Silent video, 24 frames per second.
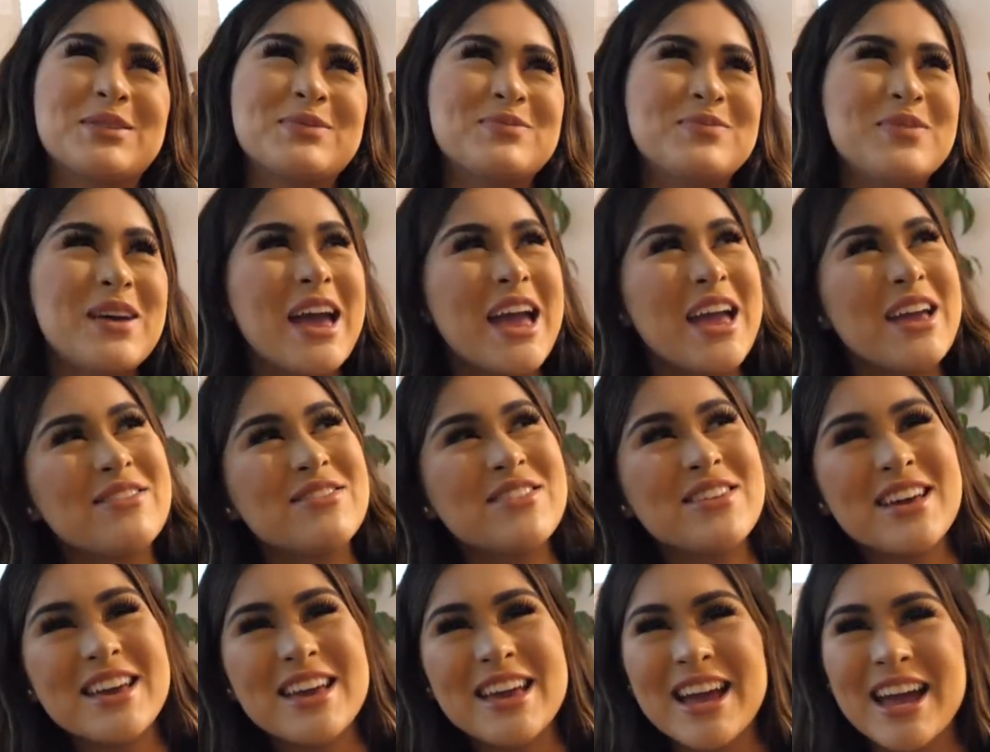
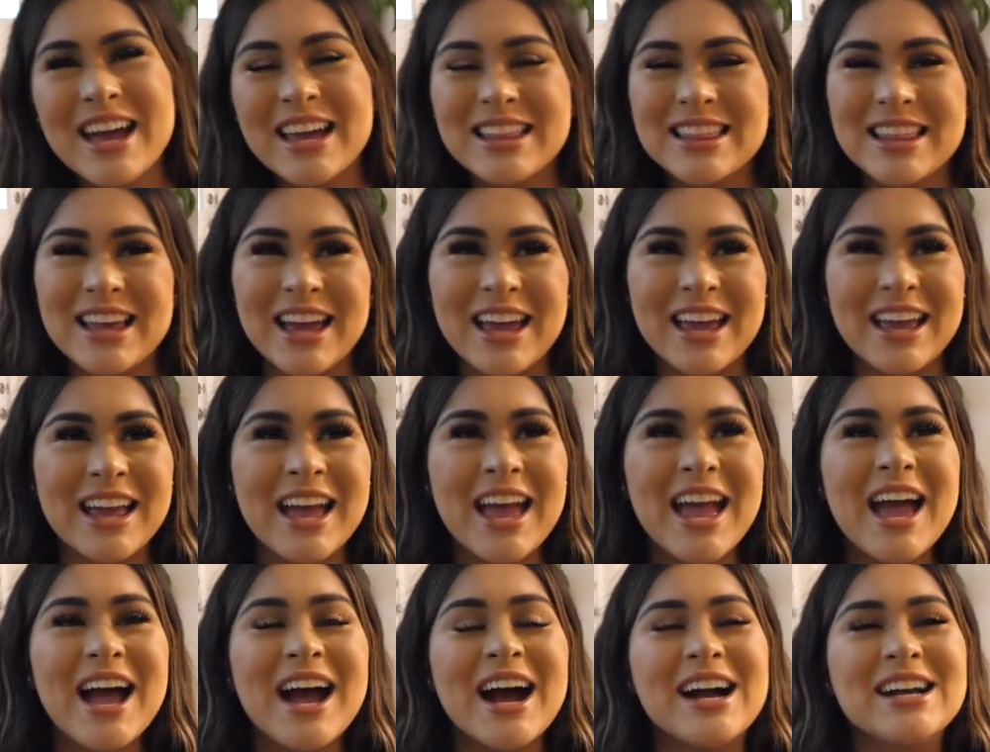baby and
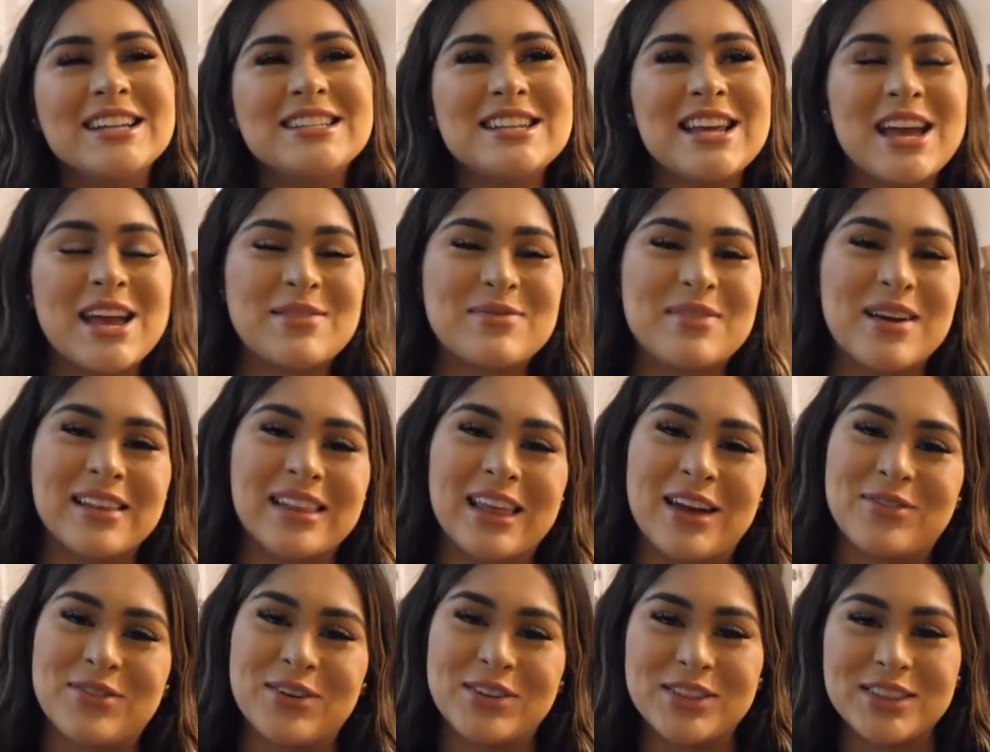like a day in my
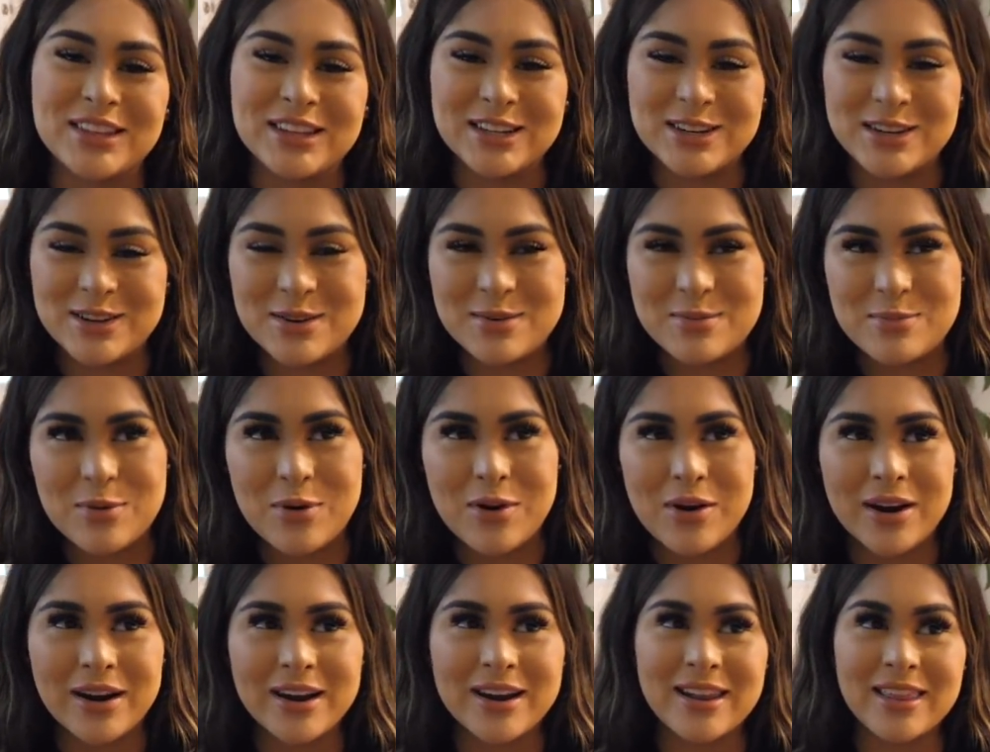life with the
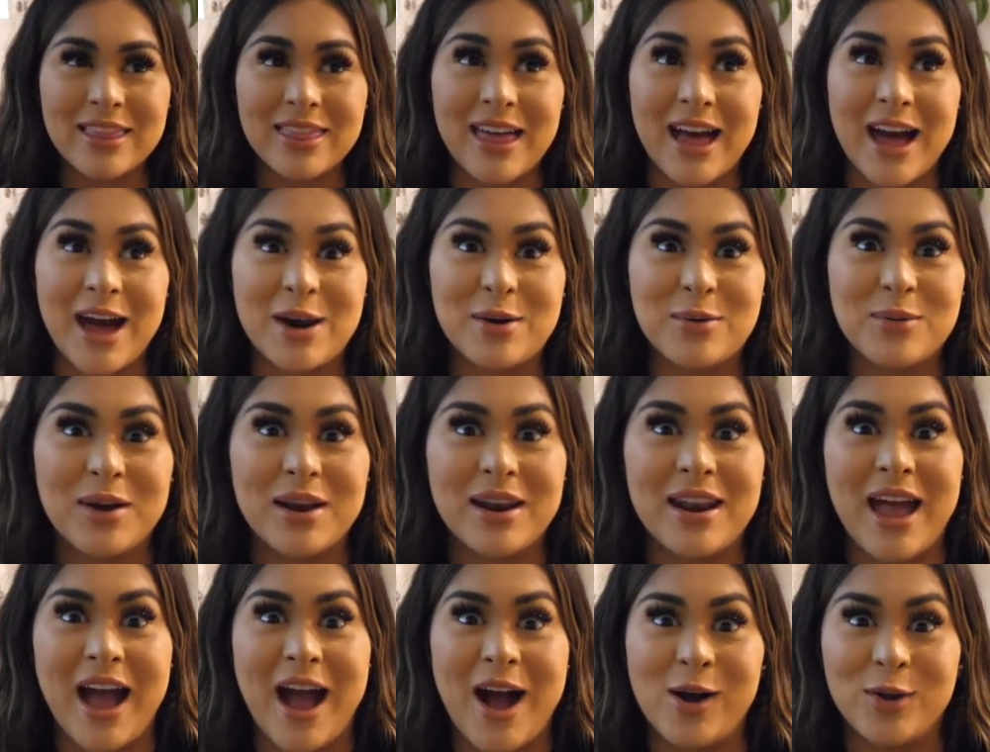newborn. That
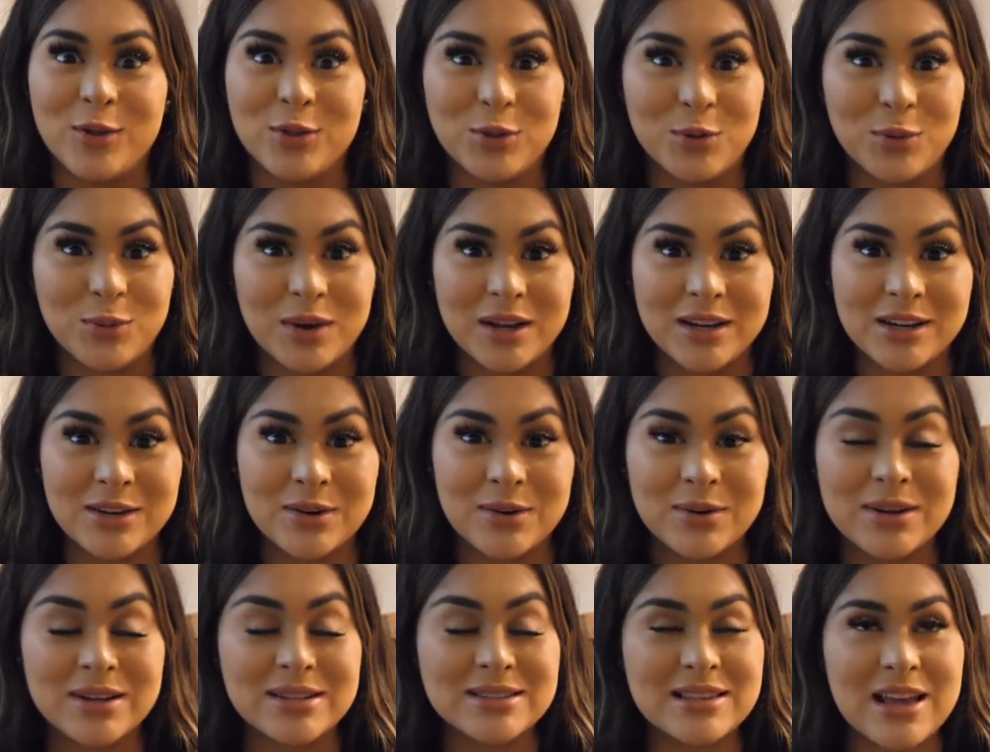went out the
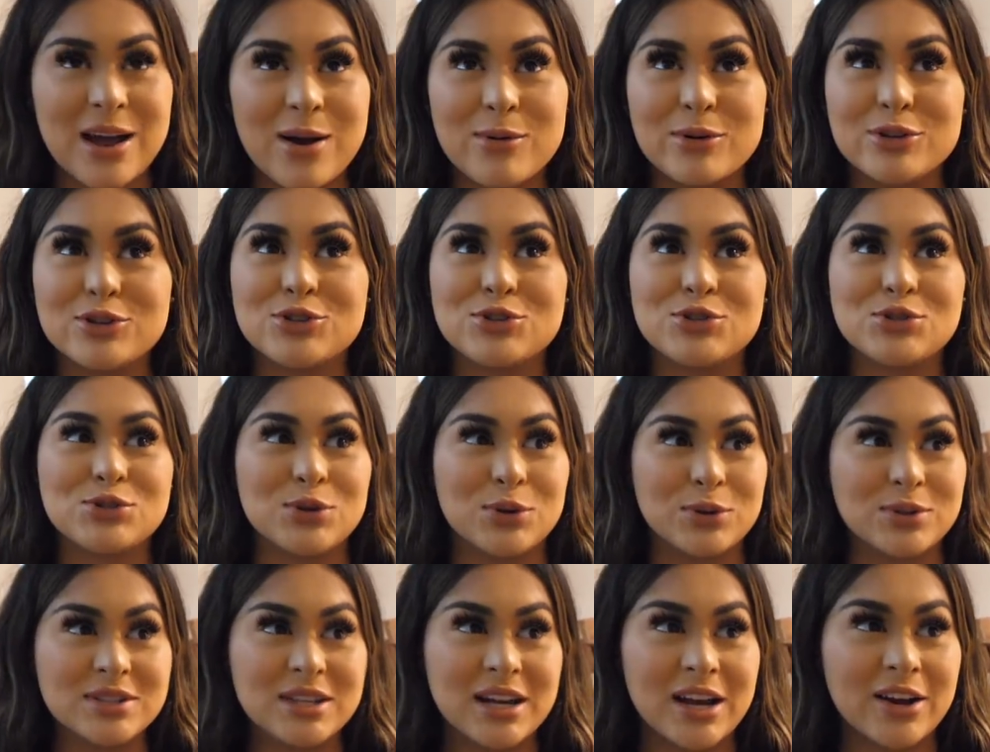window because I was
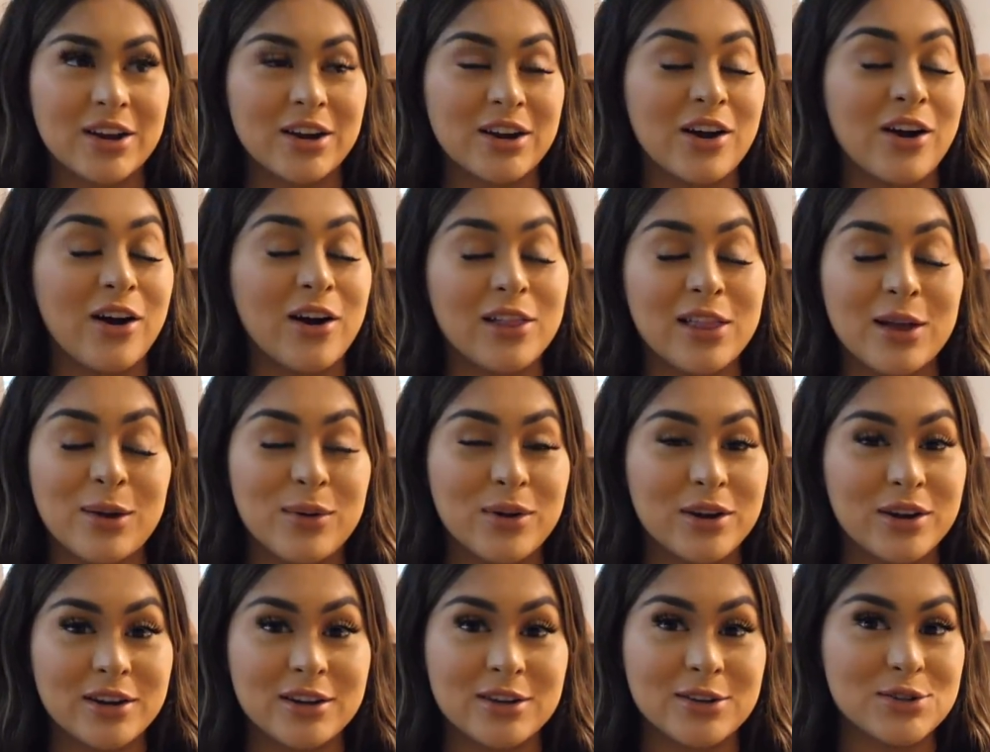so tired. All I
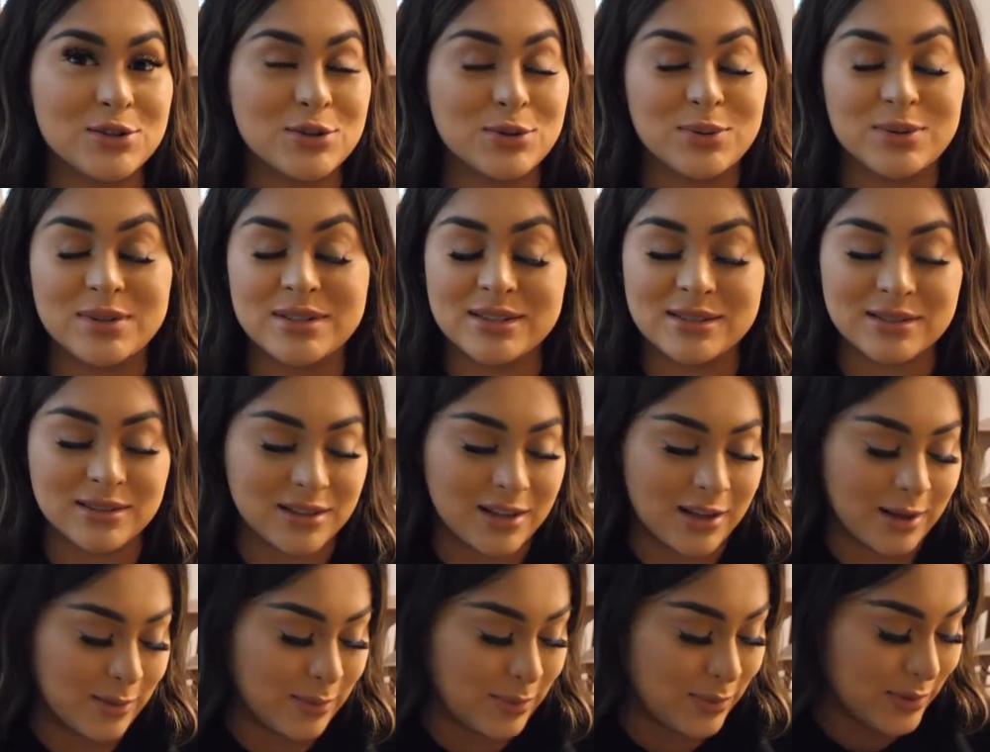wanted to do was
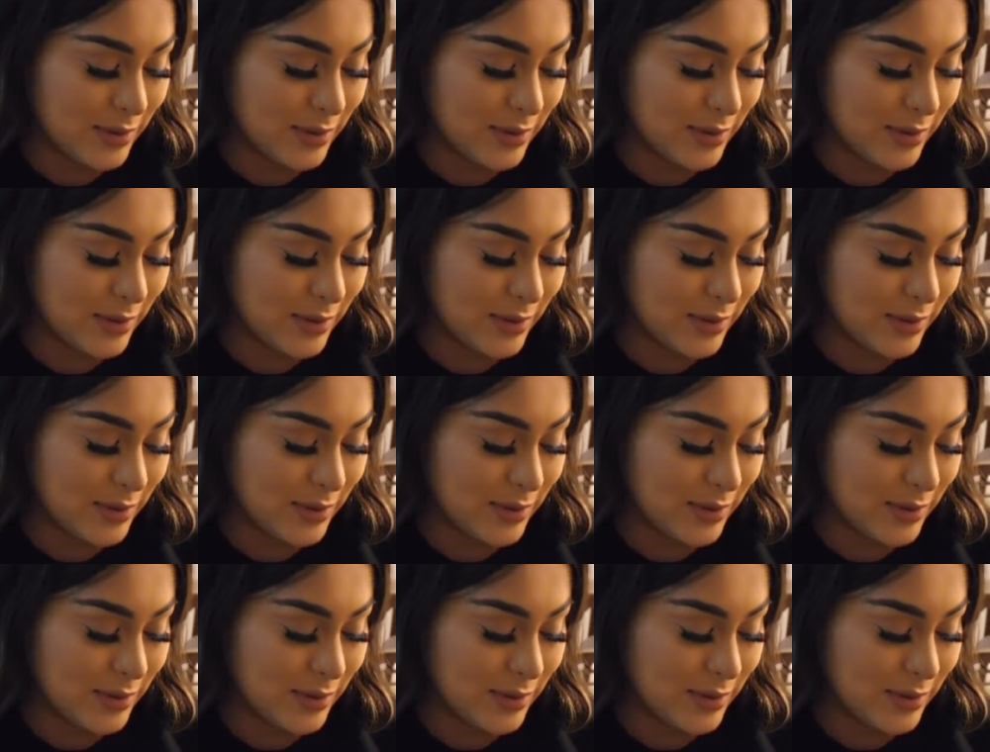sleep,